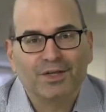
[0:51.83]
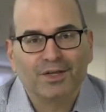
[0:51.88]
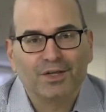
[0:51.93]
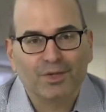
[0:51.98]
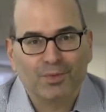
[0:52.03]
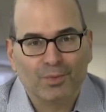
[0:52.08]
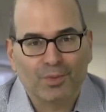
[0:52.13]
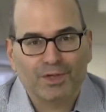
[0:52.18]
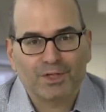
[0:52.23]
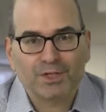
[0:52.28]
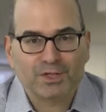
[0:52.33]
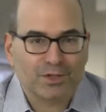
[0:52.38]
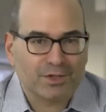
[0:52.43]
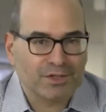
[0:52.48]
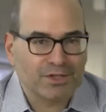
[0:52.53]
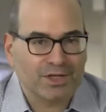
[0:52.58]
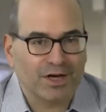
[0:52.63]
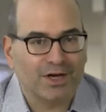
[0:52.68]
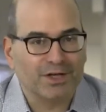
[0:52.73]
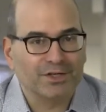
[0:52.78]
You want to
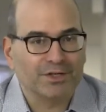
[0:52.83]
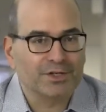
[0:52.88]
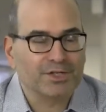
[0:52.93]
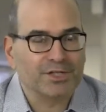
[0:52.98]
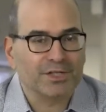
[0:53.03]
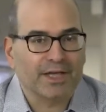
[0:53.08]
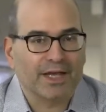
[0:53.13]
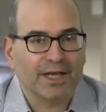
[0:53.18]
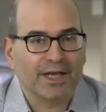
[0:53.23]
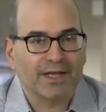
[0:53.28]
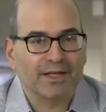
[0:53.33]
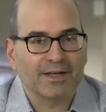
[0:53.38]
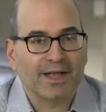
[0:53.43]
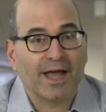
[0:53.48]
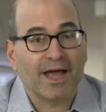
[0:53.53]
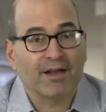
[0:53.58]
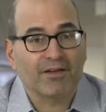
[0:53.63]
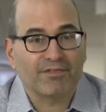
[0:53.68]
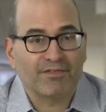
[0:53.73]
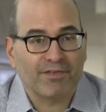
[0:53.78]
start to understand
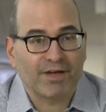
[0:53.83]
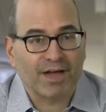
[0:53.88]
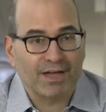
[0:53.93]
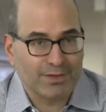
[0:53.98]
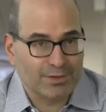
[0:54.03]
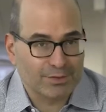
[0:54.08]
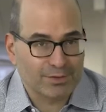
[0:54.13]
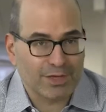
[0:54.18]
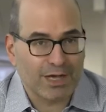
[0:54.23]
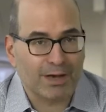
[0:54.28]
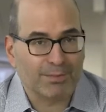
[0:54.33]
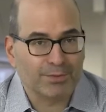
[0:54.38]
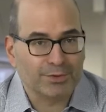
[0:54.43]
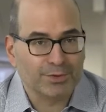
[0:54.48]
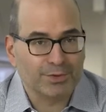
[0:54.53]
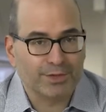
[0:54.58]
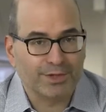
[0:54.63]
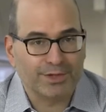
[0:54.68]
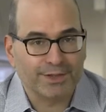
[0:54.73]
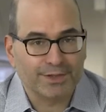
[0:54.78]
how to find those
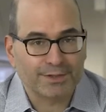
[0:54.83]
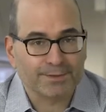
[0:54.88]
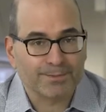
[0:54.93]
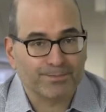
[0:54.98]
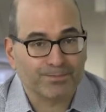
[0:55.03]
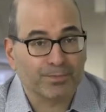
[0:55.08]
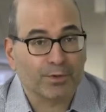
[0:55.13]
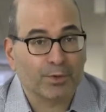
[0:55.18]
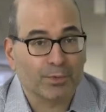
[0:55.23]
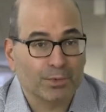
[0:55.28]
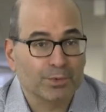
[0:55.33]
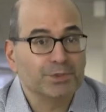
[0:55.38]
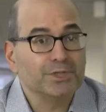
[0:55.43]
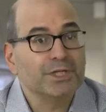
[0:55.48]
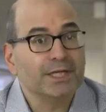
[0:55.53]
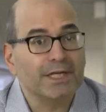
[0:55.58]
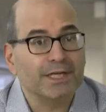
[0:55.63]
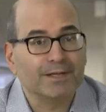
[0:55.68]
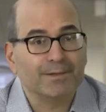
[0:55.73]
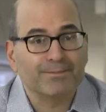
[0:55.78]
opportunities.
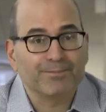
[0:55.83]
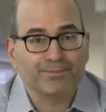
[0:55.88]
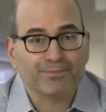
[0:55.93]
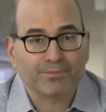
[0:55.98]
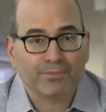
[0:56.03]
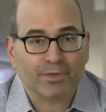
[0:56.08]
Routine.